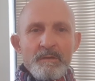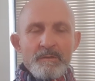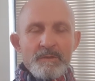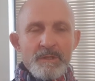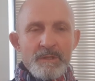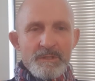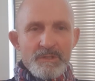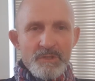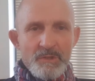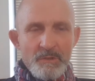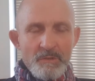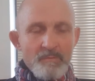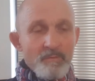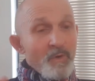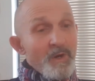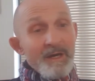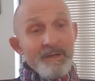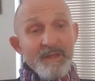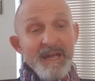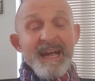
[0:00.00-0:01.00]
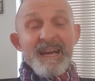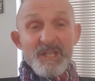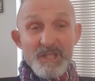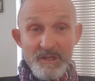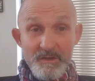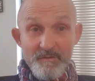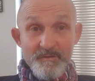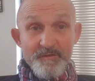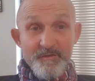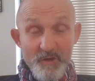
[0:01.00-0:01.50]
it's is to what?
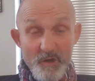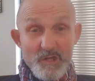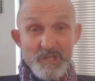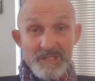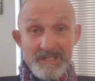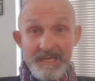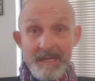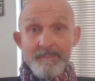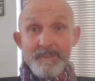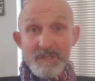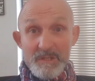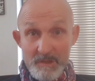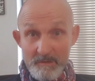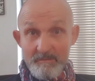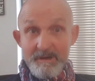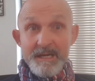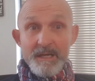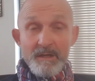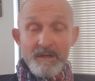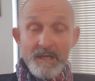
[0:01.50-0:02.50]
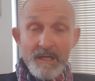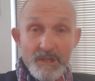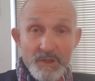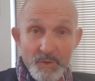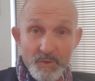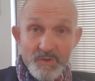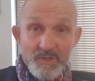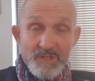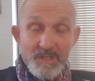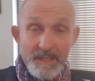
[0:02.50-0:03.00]
Actually, the first step is to recognize
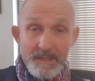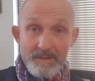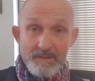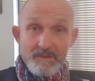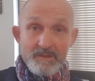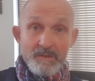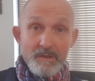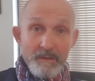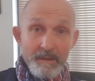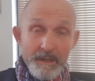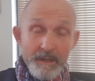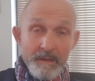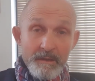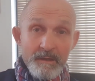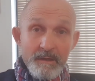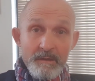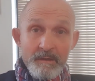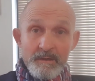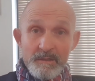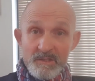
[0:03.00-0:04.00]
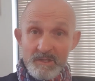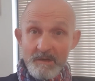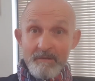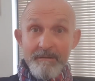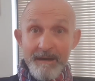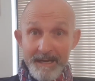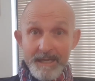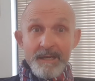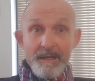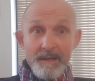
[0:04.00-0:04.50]
your sin. Sorry. So to
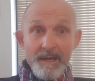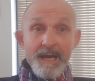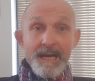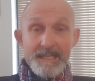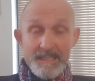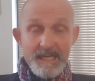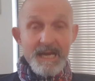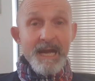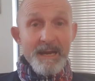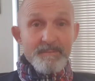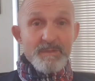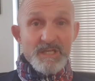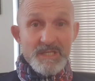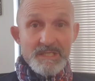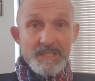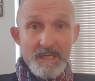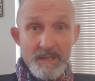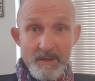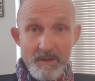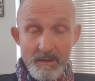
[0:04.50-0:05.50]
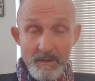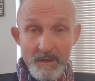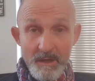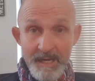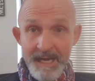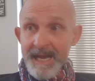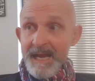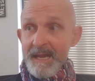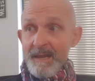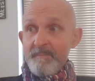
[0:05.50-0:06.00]
recognize I'm a sinner.
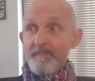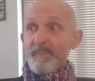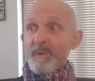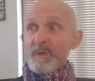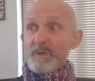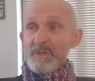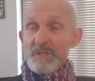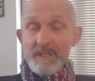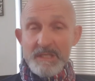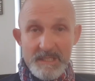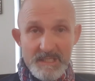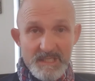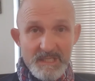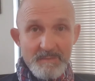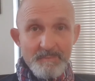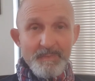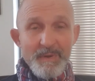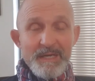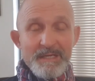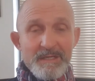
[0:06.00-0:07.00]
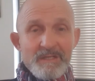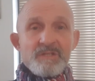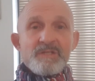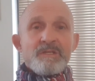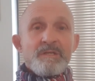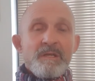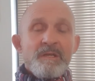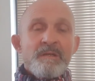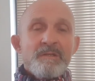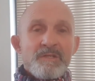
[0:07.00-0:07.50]
I am participating
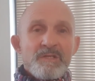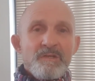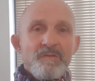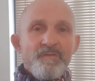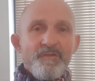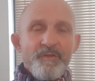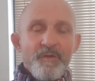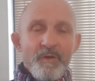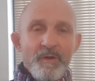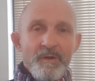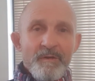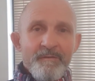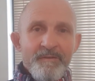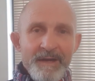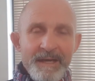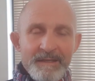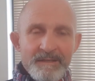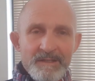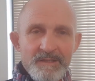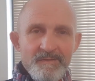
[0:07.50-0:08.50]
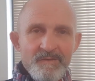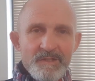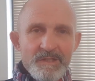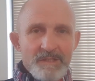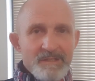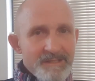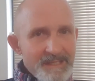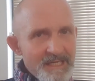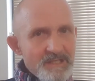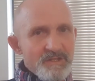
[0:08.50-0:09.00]
in sinful
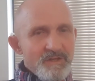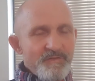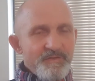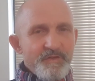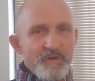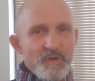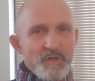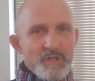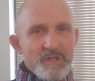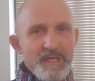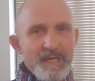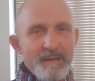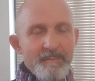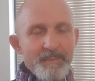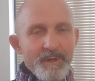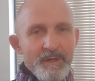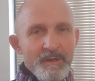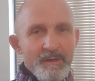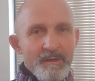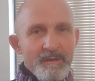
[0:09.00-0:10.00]
activities. That's the first step.